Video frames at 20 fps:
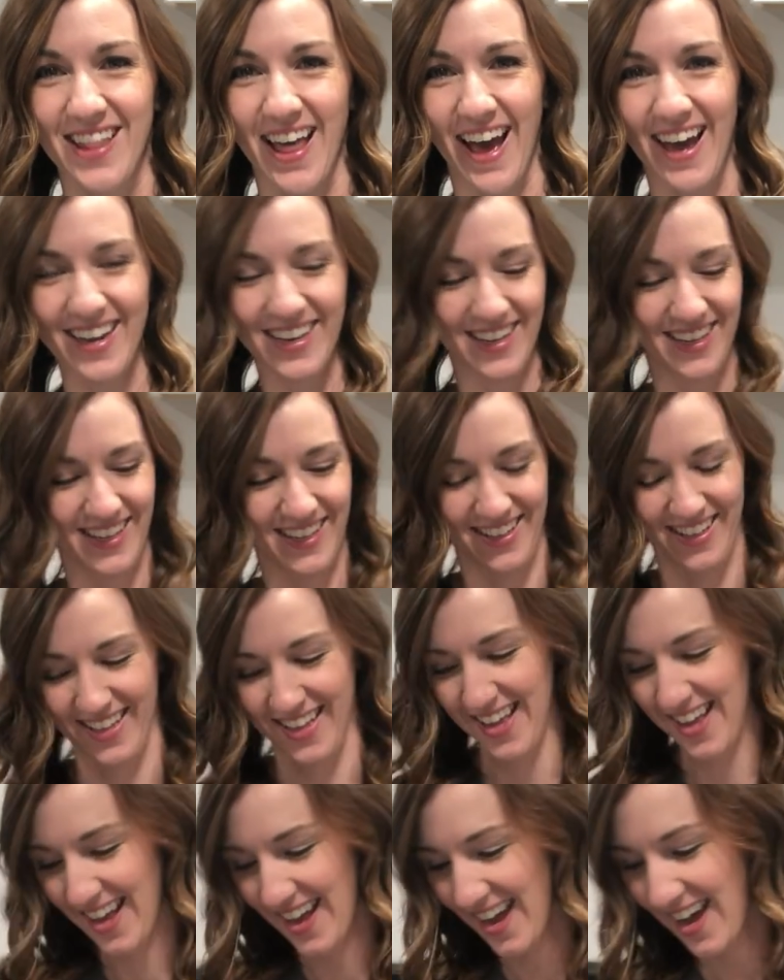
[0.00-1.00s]
that.
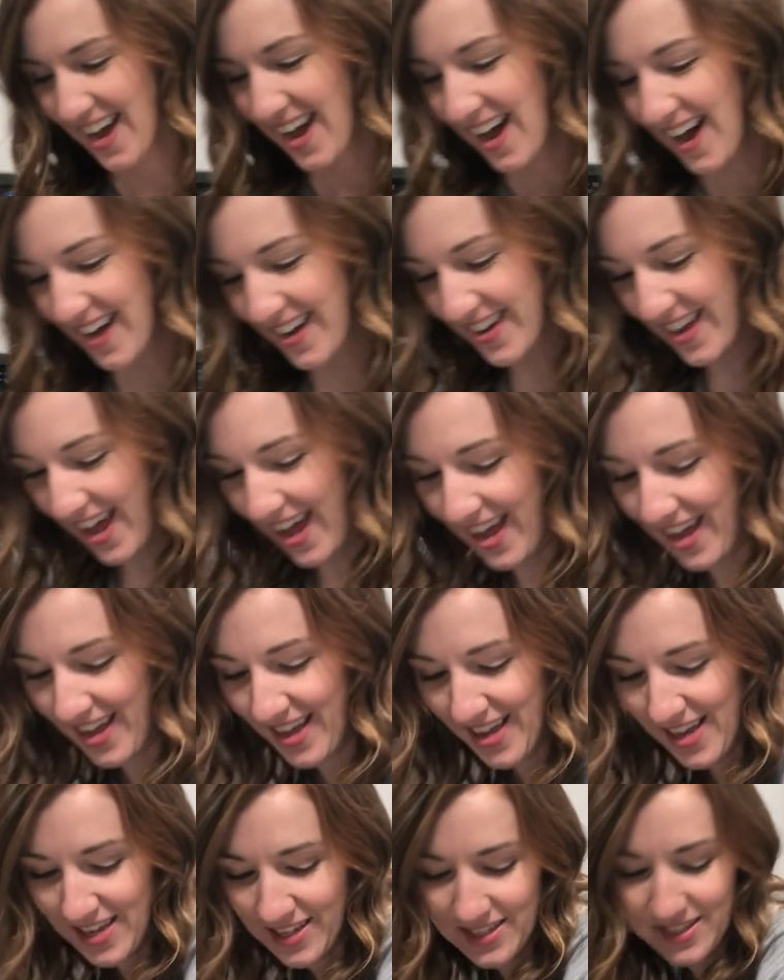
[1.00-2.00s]
Okay,
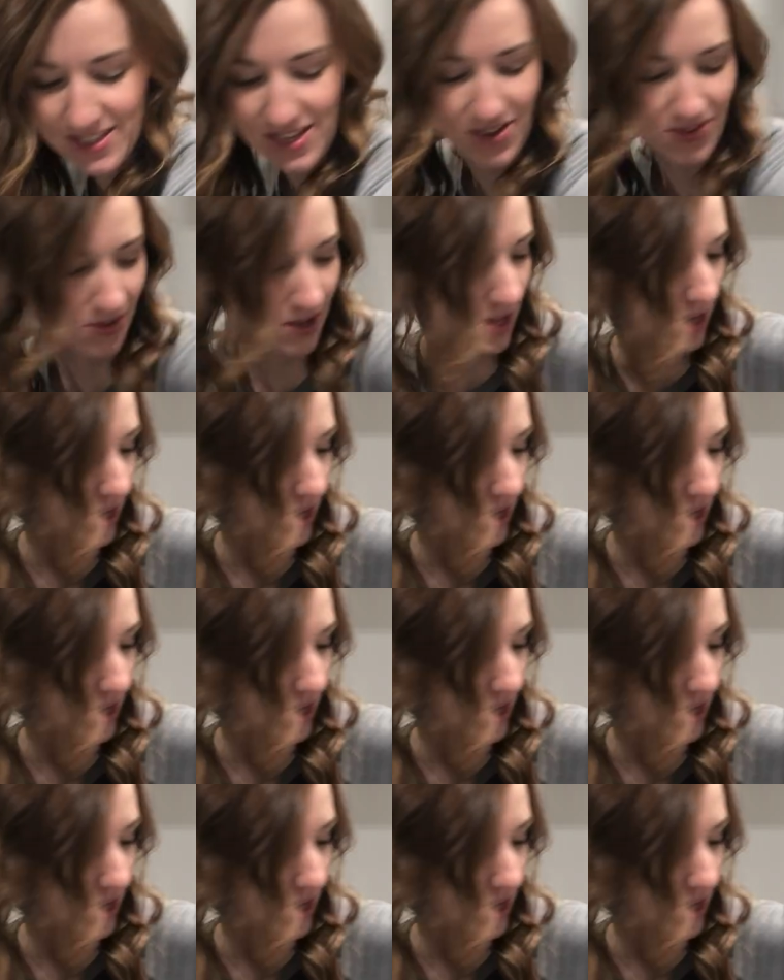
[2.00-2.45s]
so